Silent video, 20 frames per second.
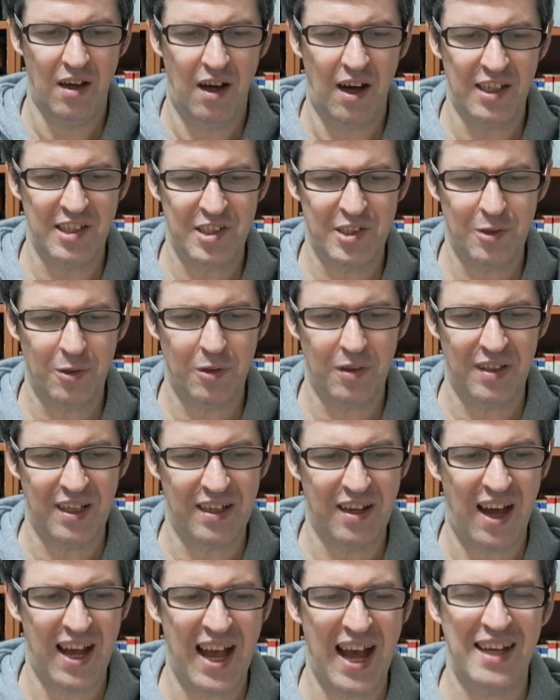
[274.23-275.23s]
I saw
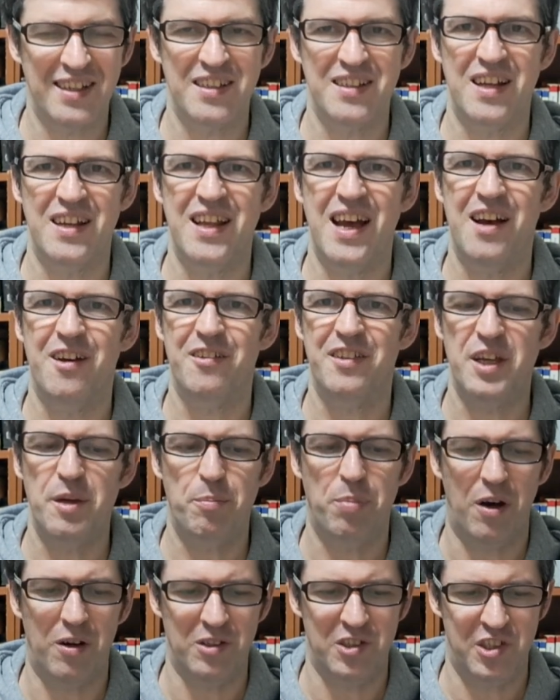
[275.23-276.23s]
that I had an unhealthy
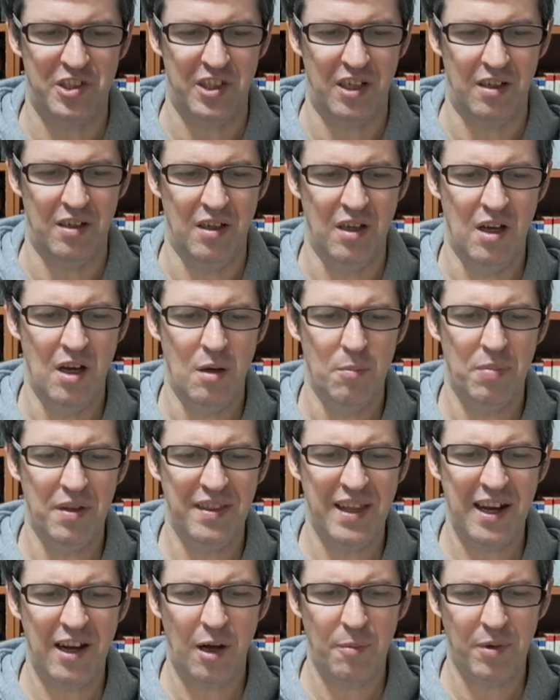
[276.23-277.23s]
posture, but
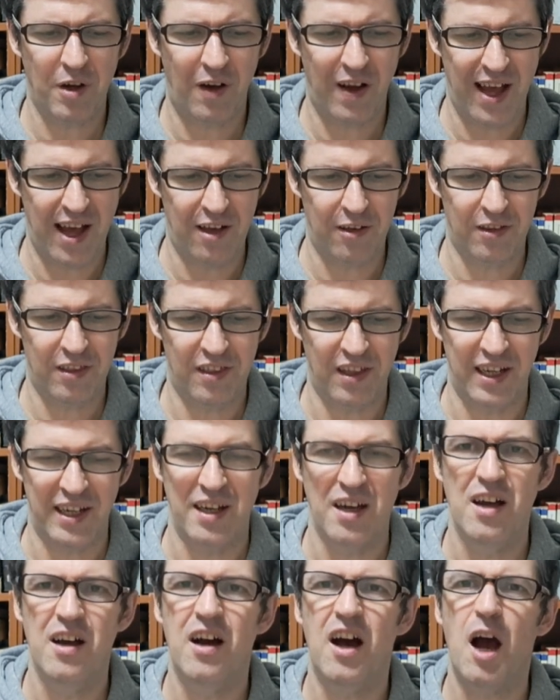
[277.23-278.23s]
then I'm not
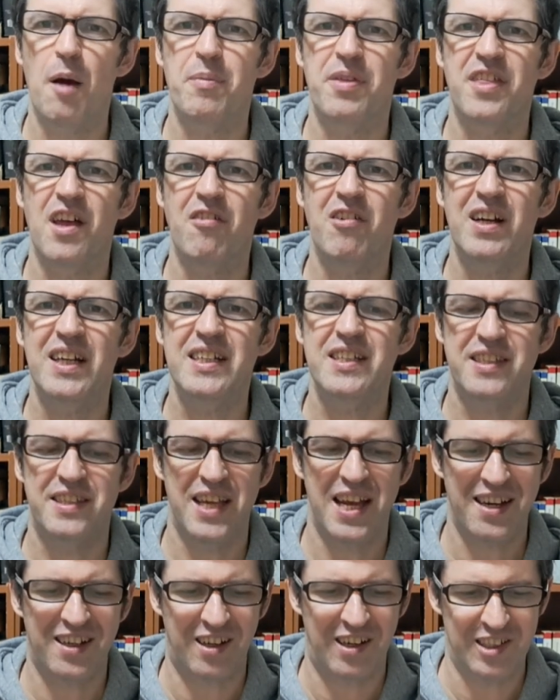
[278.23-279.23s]
healthy. I'm thoroughly
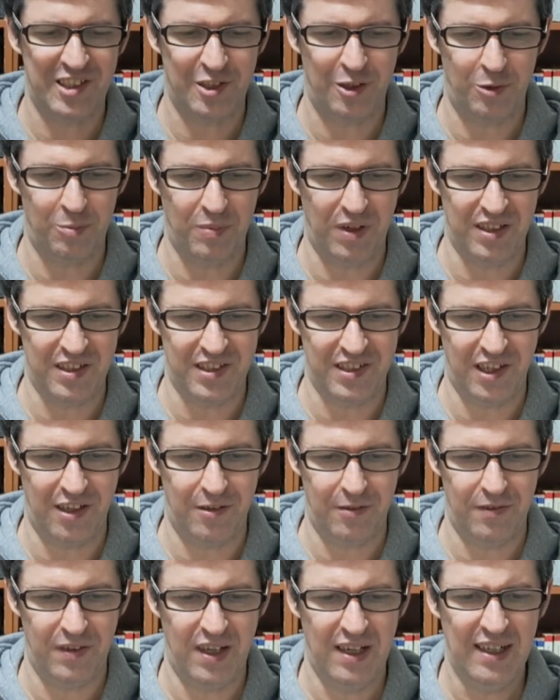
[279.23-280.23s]
sick, I told
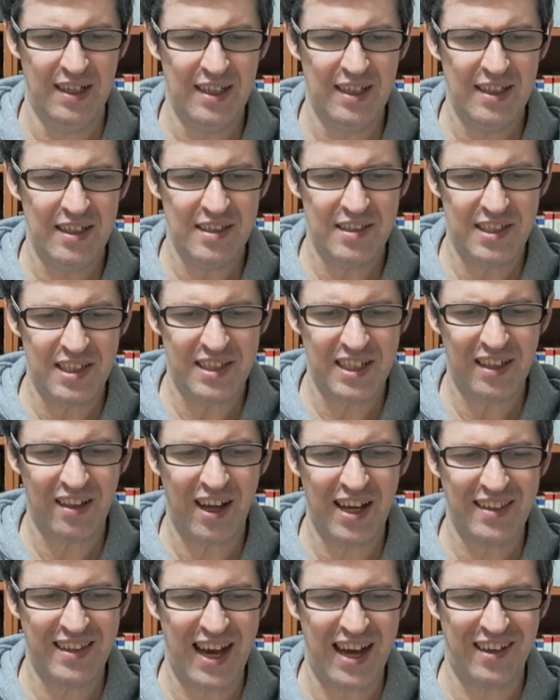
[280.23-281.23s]
myself. Sitting
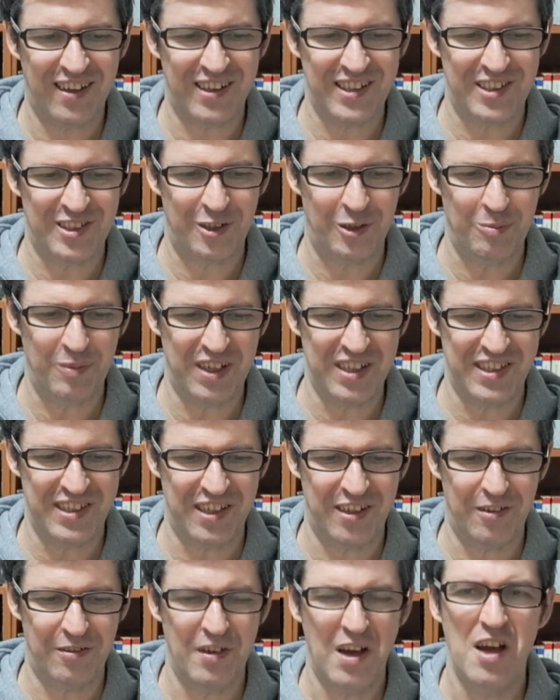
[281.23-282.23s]
like that, I told
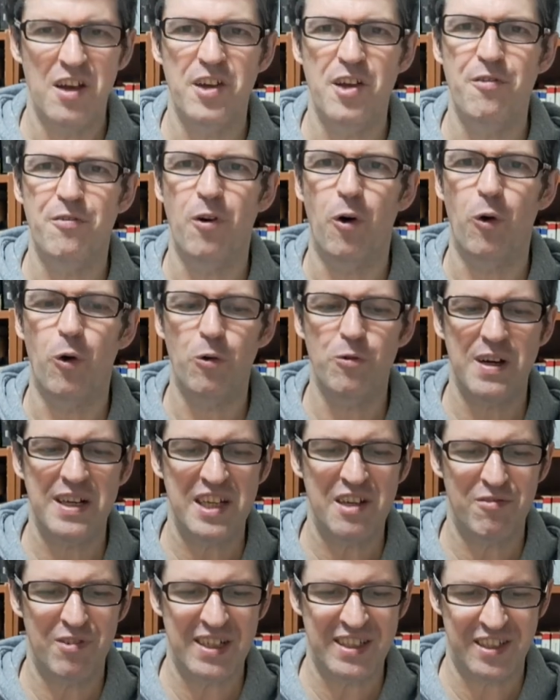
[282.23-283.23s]
myself, you've
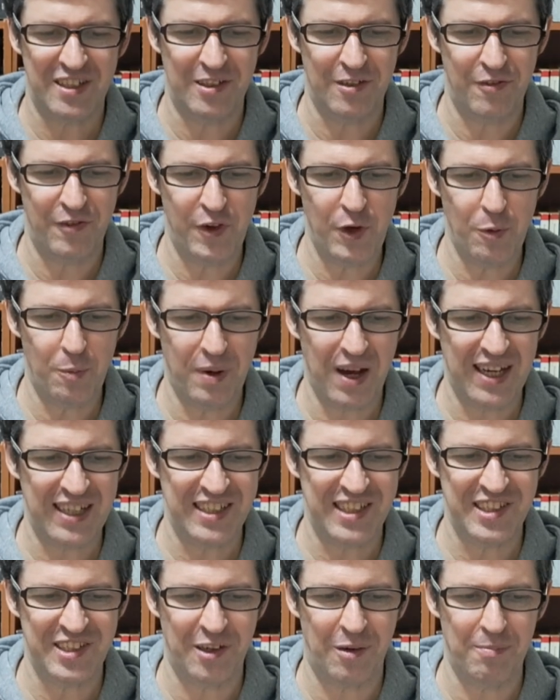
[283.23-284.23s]
already written a few
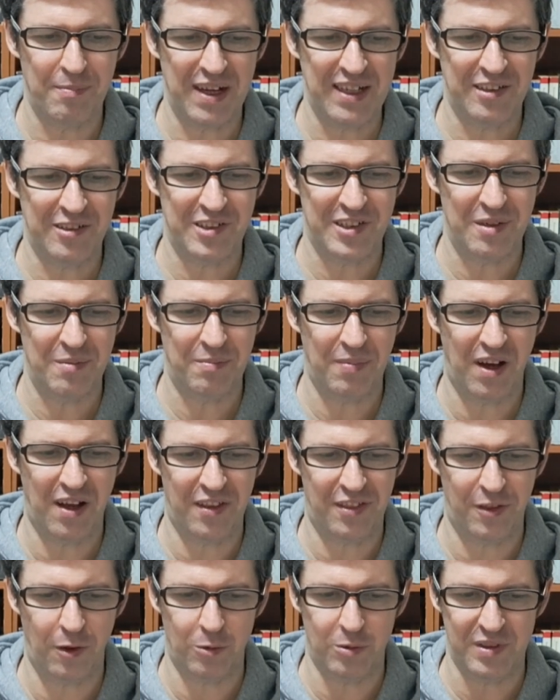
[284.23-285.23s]
pages on Mendelssohn
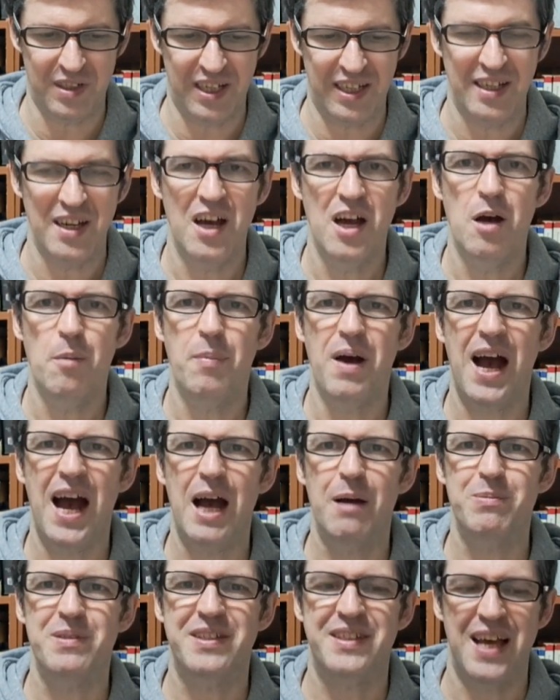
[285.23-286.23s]
Bartholdy,
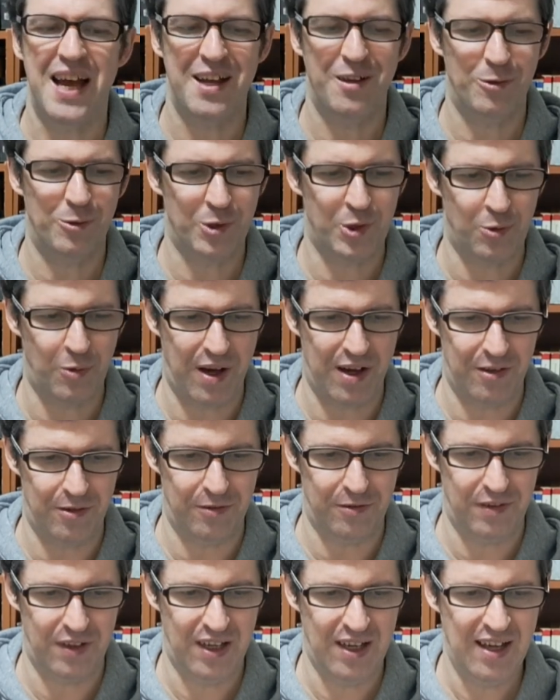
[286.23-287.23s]
perhaps 10 or
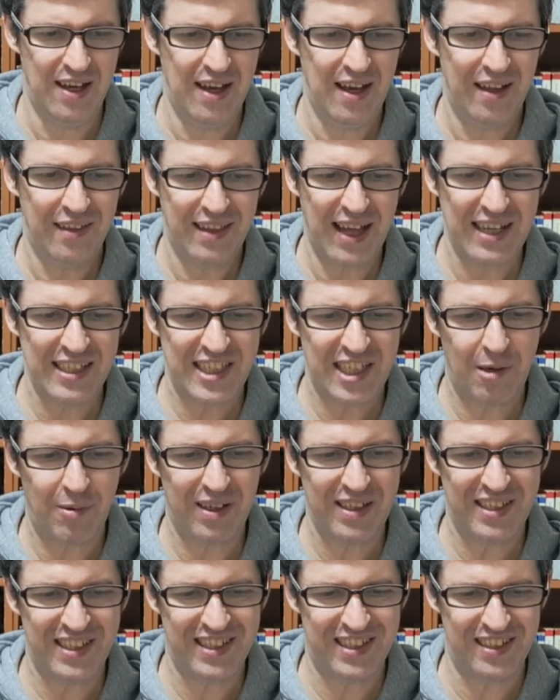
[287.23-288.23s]
12. That's how
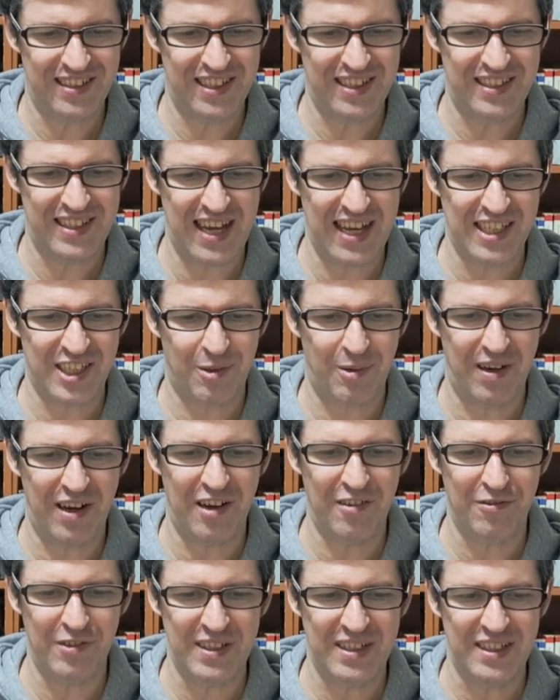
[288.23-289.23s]
I sit at the desk when
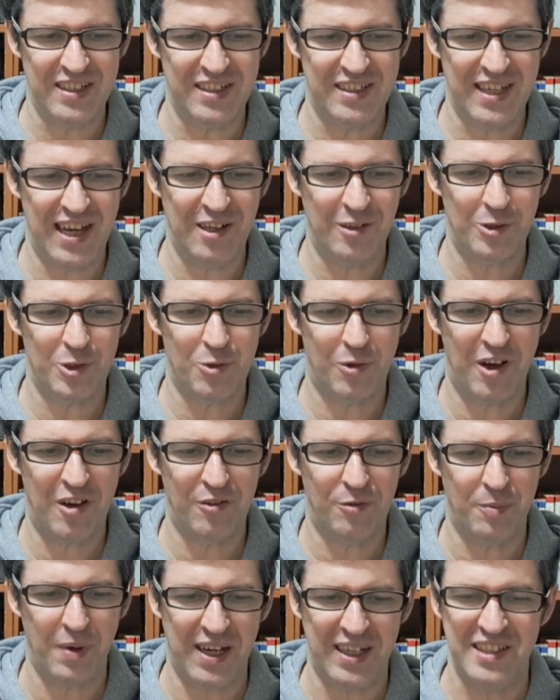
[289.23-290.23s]
I've written 10 or
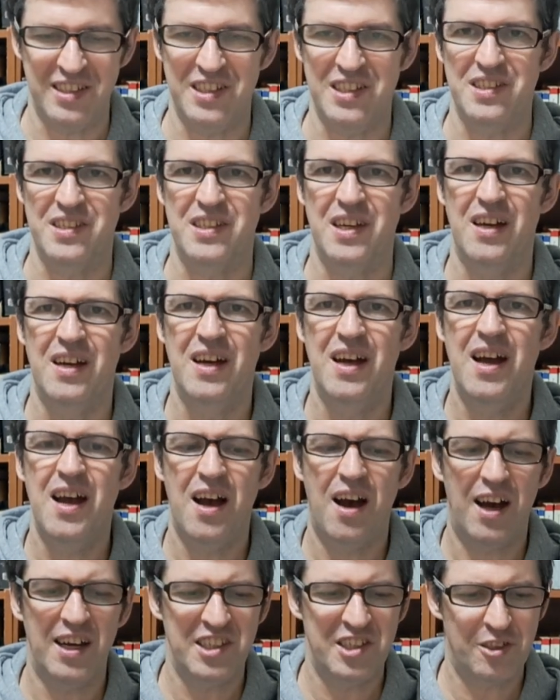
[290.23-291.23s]
12 pages.
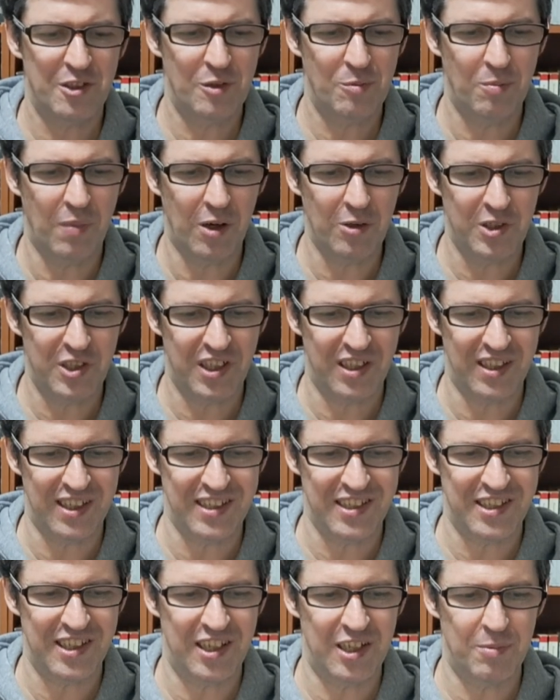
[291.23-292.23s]
I stood
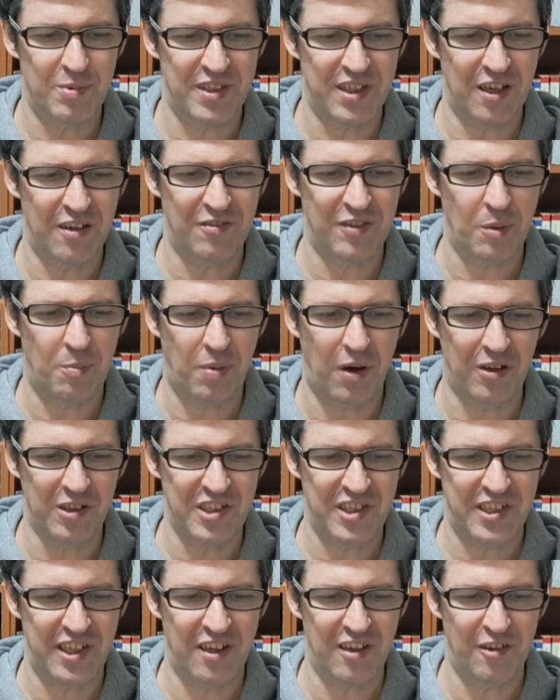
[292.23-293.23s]
motionless and observed the
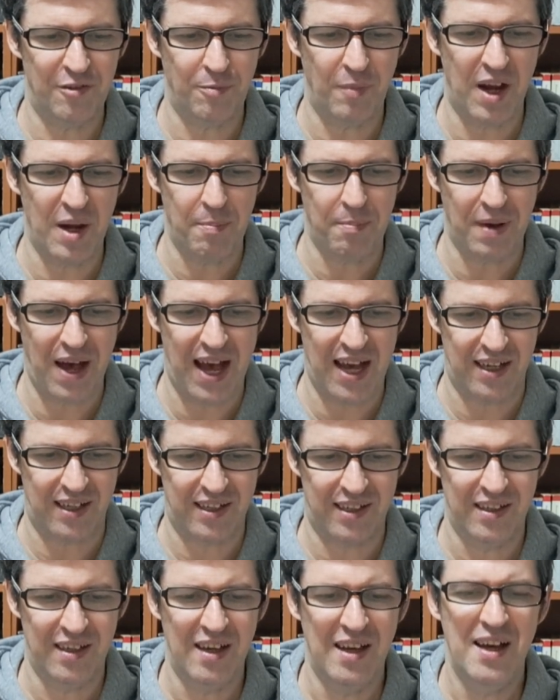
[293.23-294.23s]
posture of my
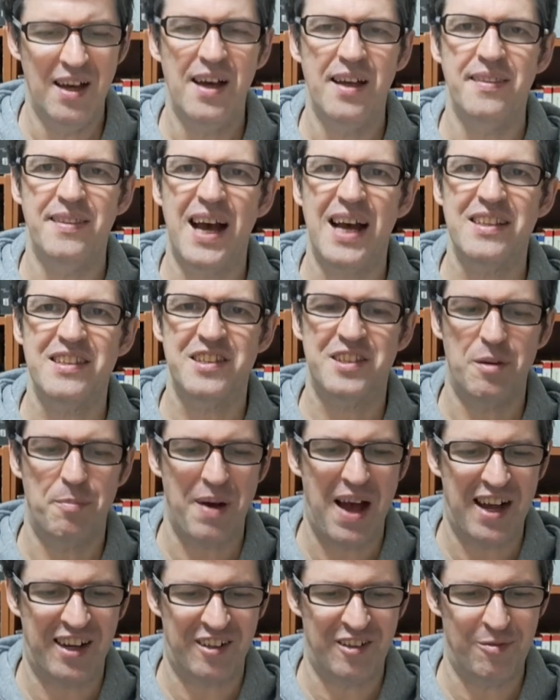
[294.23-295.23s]
back. That's the
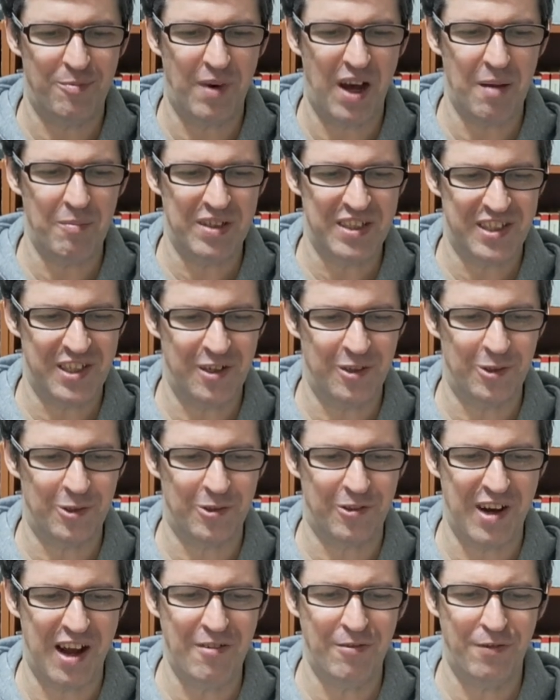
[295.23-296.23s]
back of my maternal
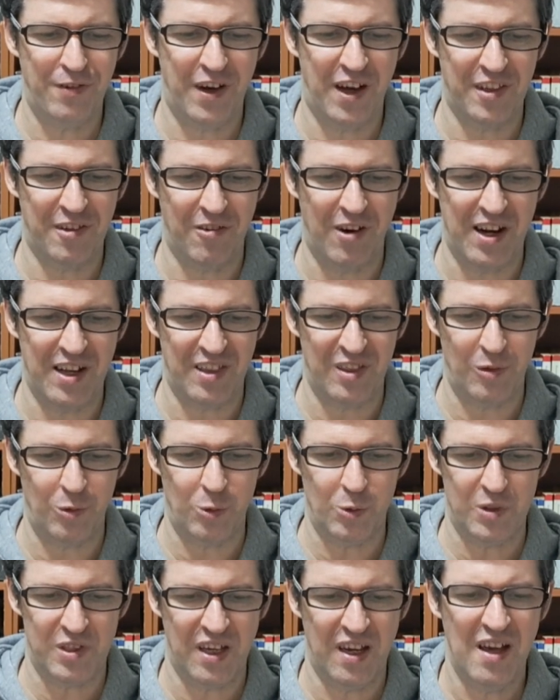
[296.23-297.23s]
grandfather, I
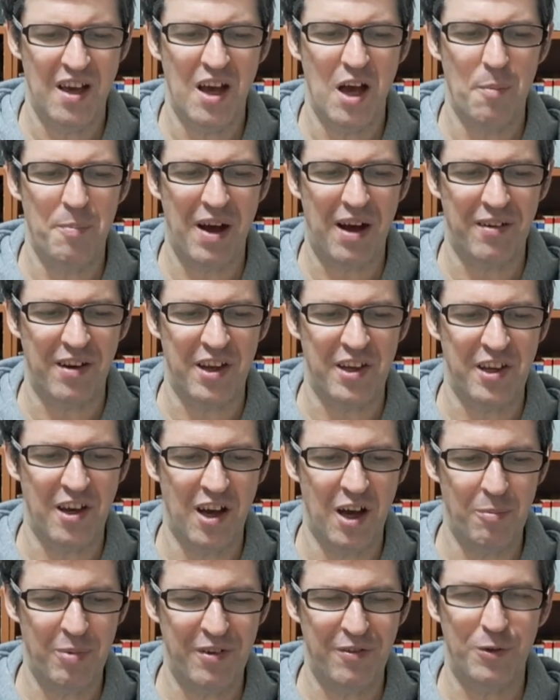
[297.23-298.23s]
thought, about a
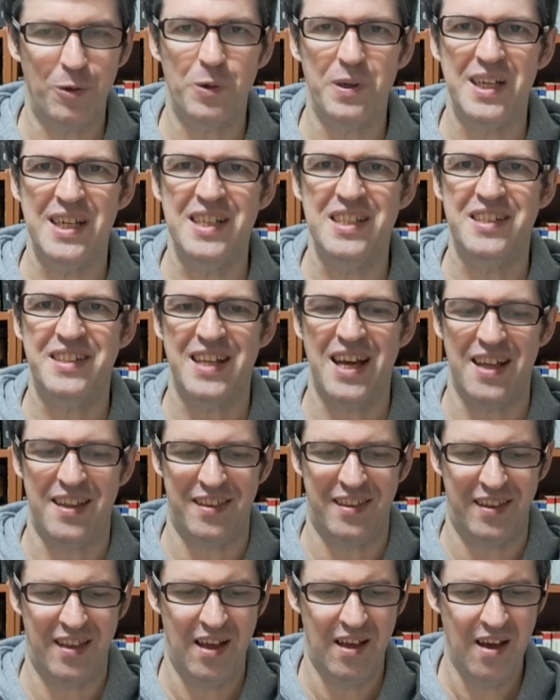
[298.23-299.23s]
year before his death.